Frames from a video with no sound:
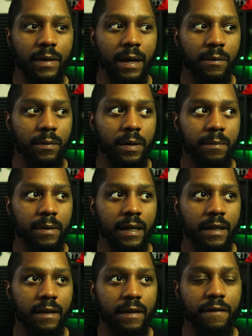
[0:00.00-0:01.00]
that would have
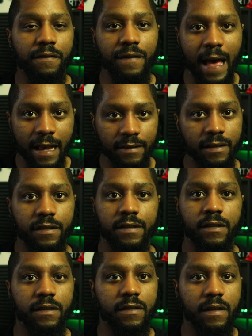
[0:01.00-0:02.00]
been the
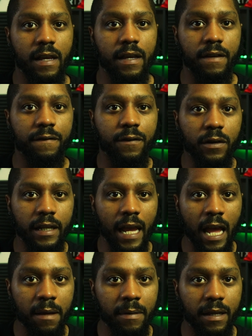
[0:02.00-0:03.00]
fastest, say, for
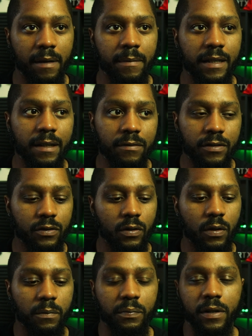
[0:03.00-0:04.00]
gaming. I mean, it was
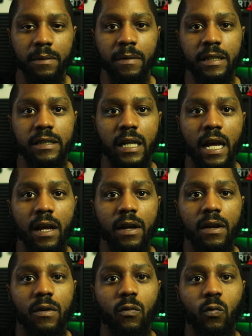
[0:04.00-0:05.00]
pretty much
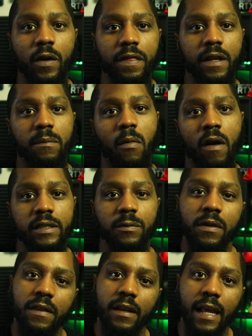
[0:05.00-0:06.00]
within
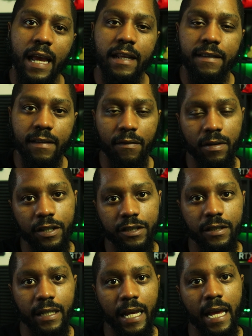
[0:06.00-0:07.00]
margin within
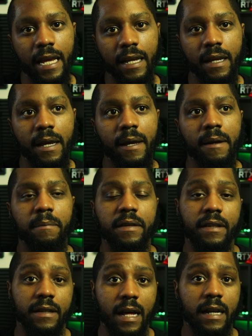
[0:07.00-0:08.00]
8700K,
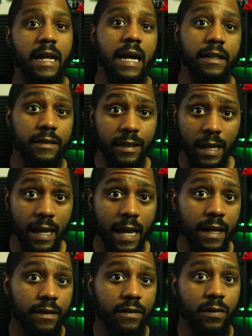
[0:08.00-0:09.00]
but the 9900K
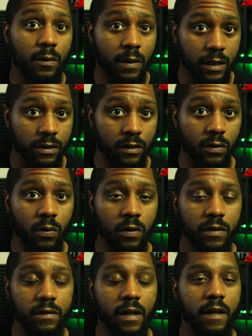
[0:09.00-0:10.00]
had two extra
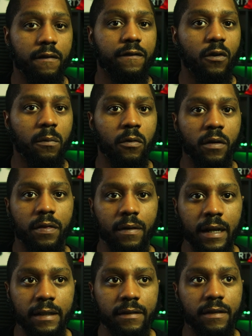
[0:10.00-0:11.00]
cores and four more
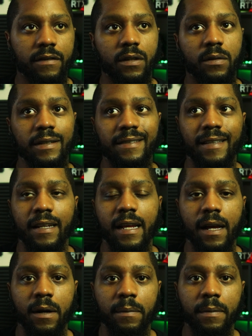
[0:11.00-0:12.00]
threads, so it did
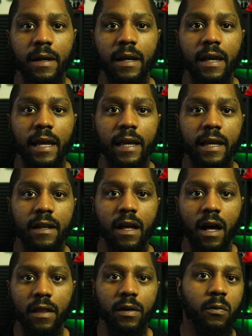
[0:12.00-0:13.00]
help in
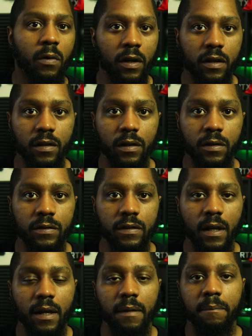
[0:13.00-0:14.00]
other
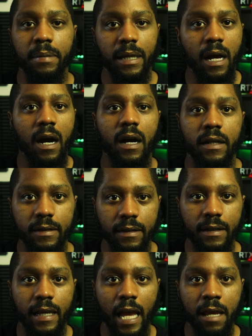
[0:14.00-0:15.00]
workloads beyond
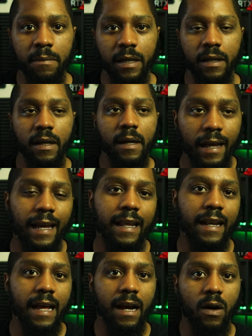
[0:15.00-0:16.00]
gaming.
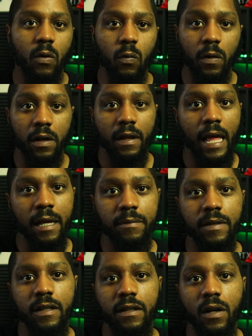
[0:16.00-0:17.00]
And now, will
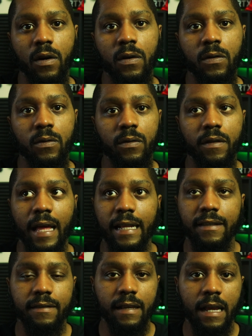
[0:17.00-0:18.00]
AMD go
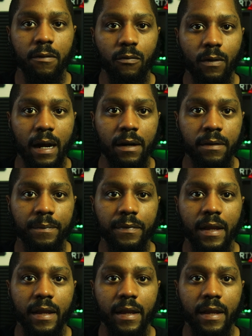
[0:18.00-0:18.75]
that same route?